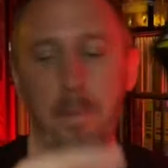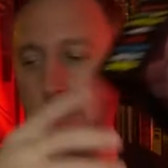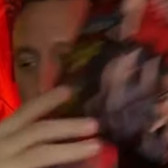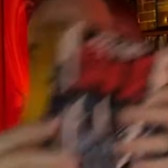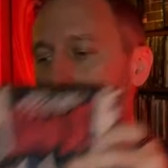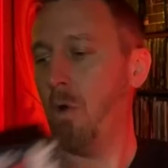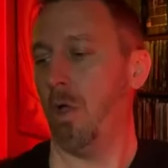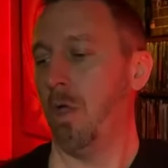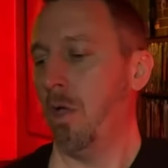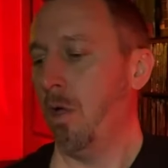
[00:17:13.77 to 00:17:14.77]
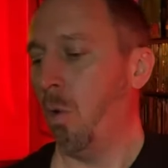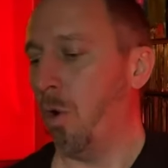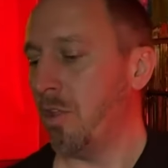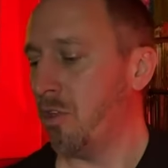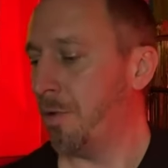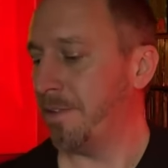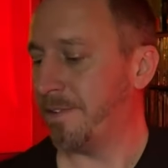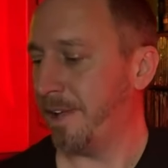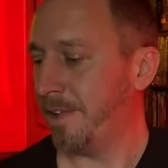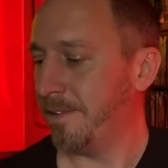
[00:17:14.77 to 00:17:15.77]
below what you
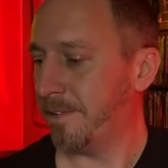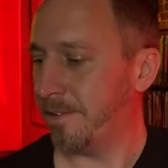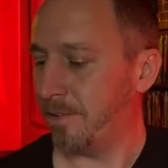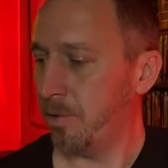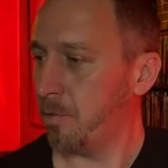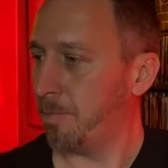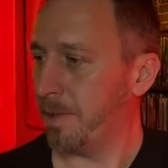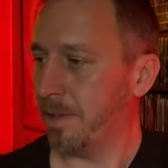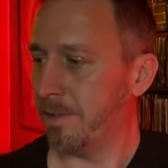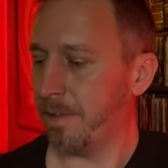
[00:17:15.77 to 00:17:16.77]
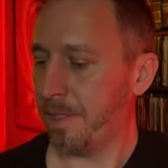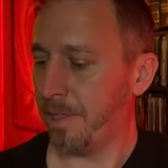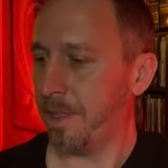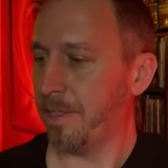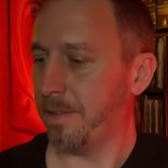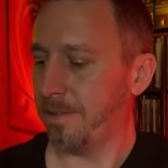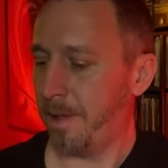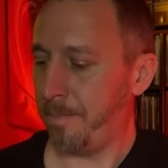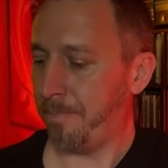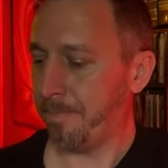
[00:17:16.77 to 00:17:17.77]
intend to do, because I think that
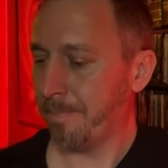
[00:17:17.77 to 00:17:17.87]
um,